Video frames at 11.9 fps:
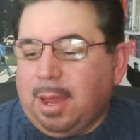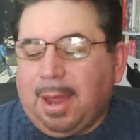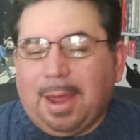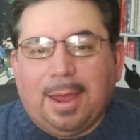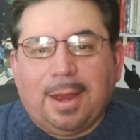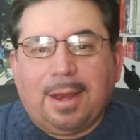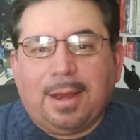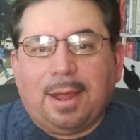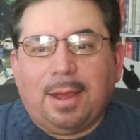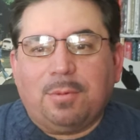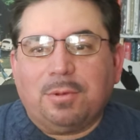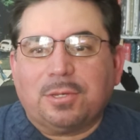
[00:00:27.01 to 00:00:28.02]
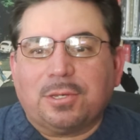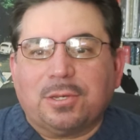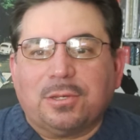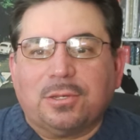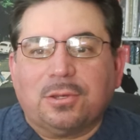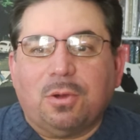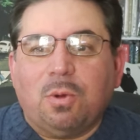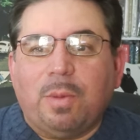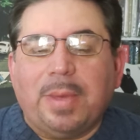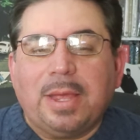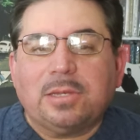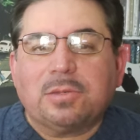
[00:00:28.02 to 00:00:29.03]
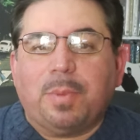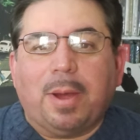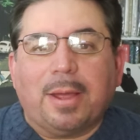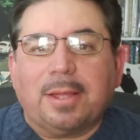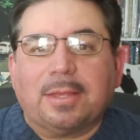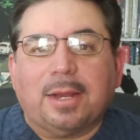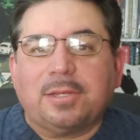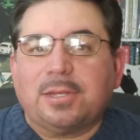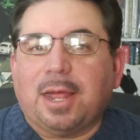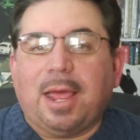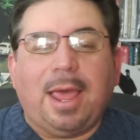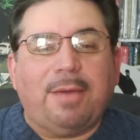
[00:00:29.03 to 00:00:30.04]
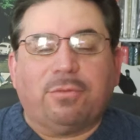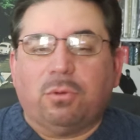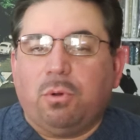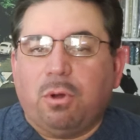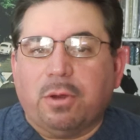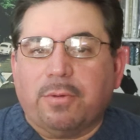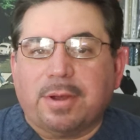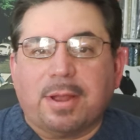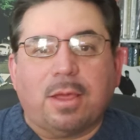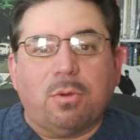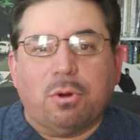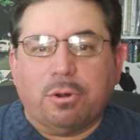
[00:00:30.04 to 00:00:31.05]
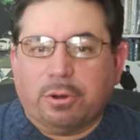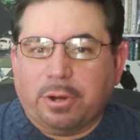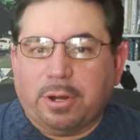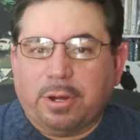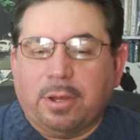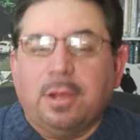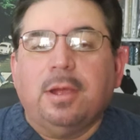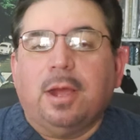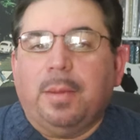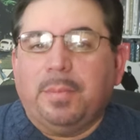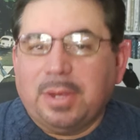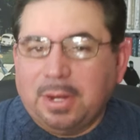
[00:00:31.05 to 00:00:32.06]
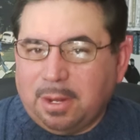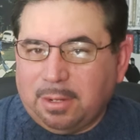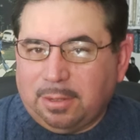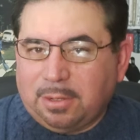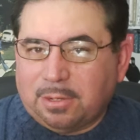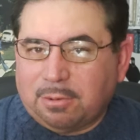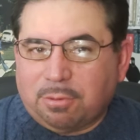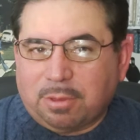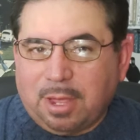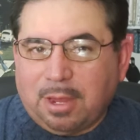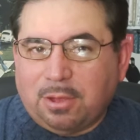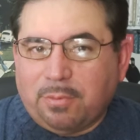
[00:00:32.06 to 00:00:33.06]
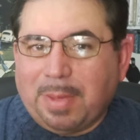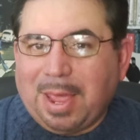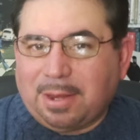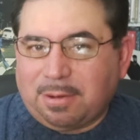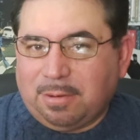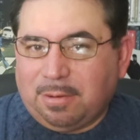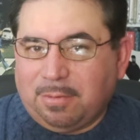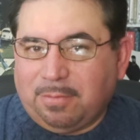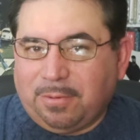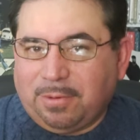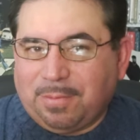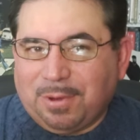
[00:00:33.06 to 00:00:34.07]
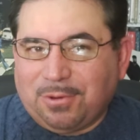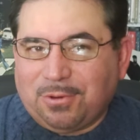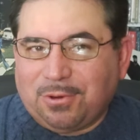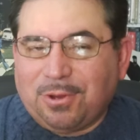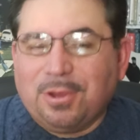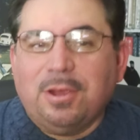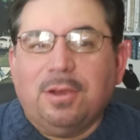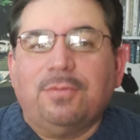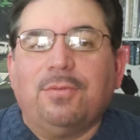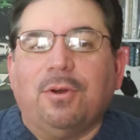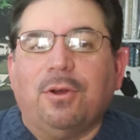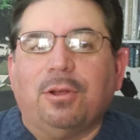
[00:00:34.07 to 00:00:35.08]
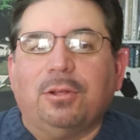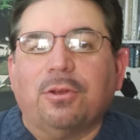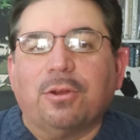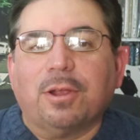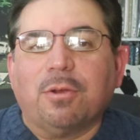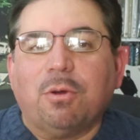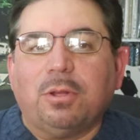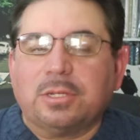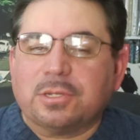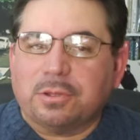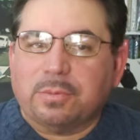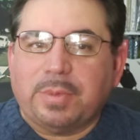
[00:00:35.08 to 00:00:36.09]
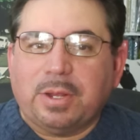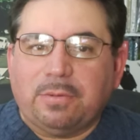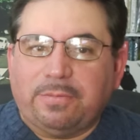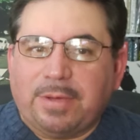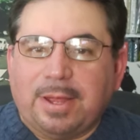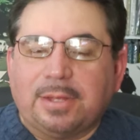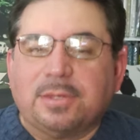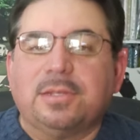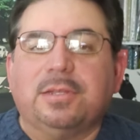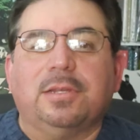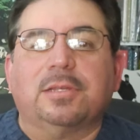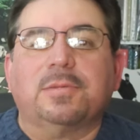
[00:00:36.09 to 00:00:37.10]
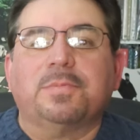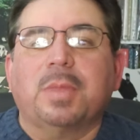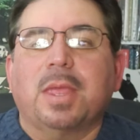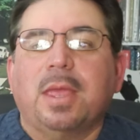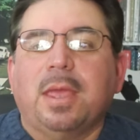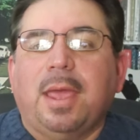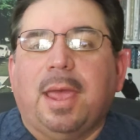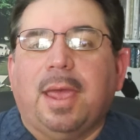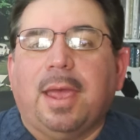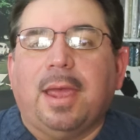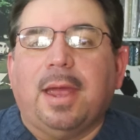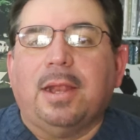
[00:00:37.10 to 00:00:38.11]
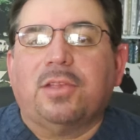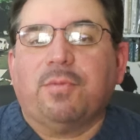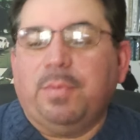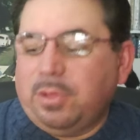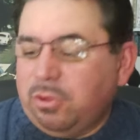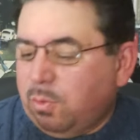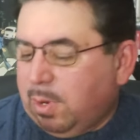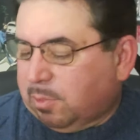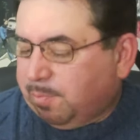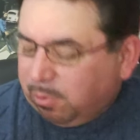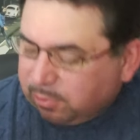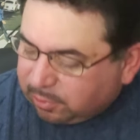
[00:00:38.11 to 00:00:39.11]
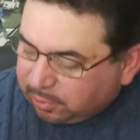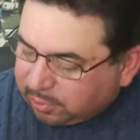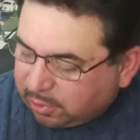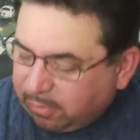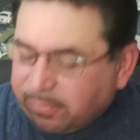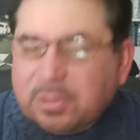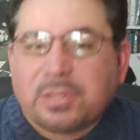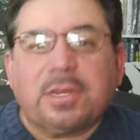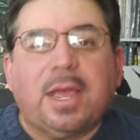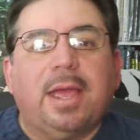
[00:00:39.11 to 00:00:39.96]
And I was so amazed by it that I said, I have to order it. And I ordered it immediately. So thank you, Matt, very much for alerting all us other Beatle fans to this. And it's from the US Postal Service.